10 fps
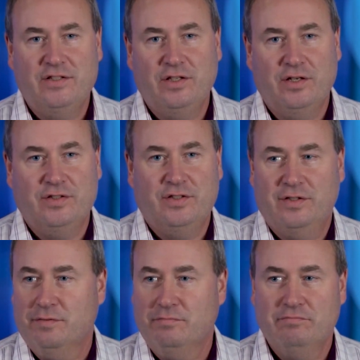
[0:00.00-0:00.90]
he's
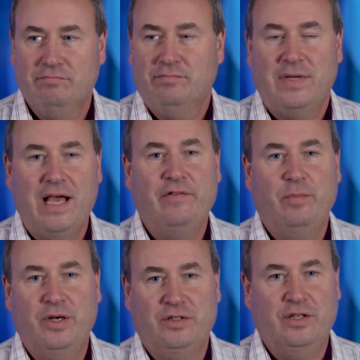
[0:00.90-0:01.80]
touched
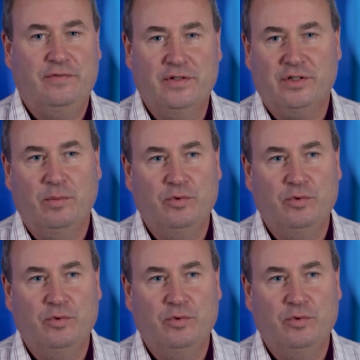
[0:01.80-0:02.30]
everybody's life that's